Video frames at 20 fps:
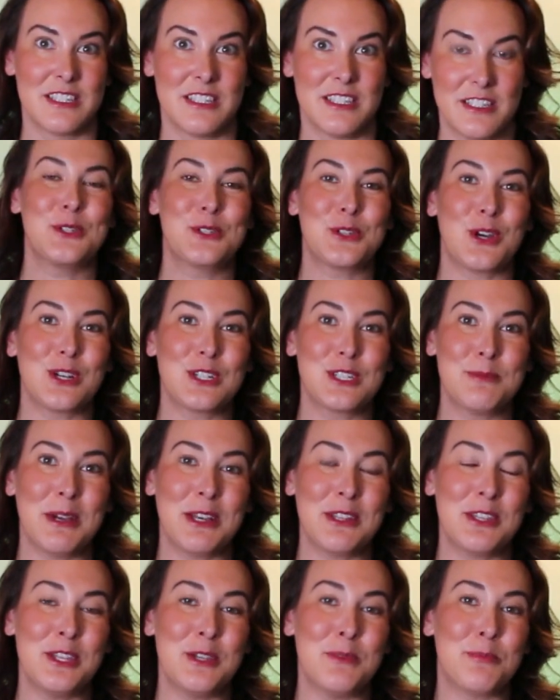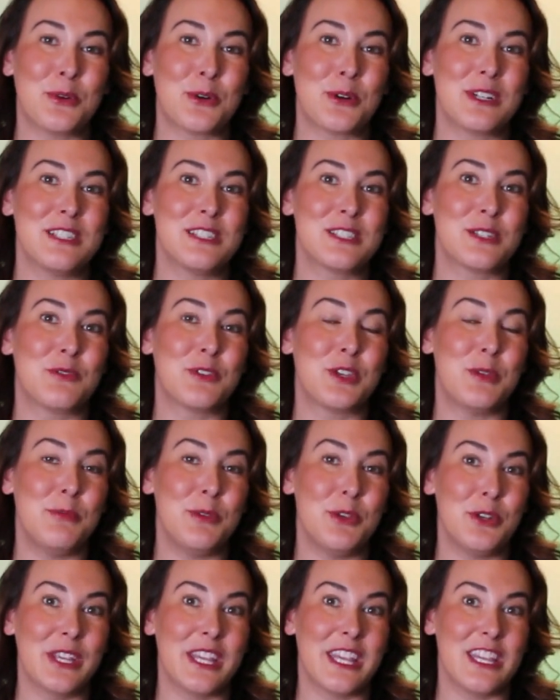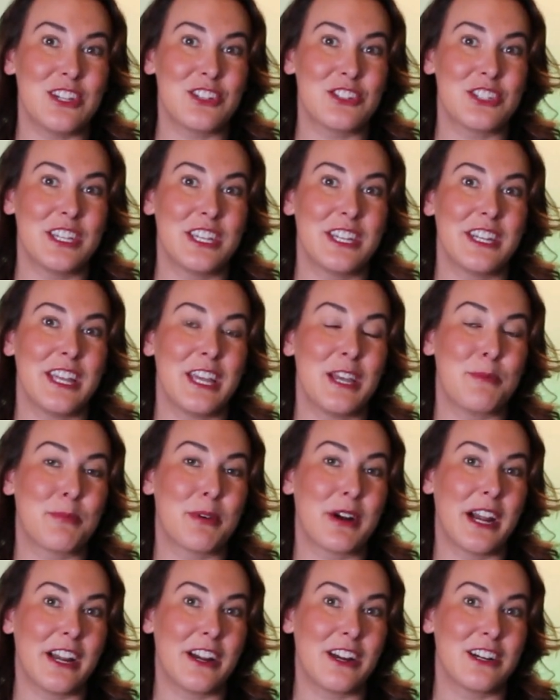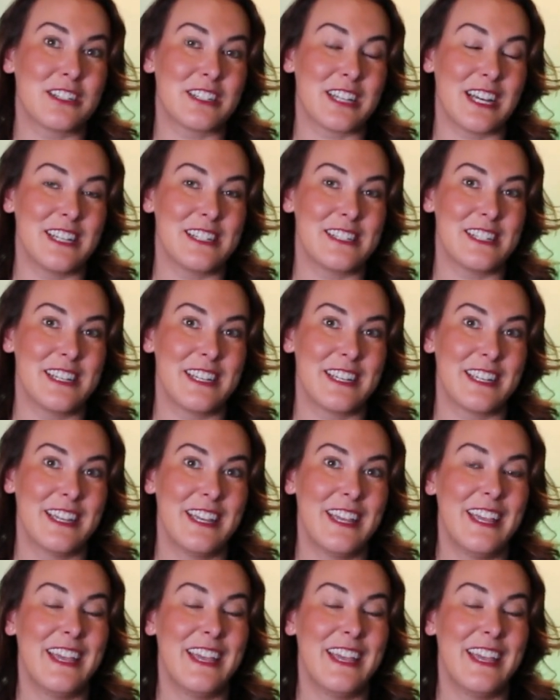We talked about the importance of communication and prioritizing.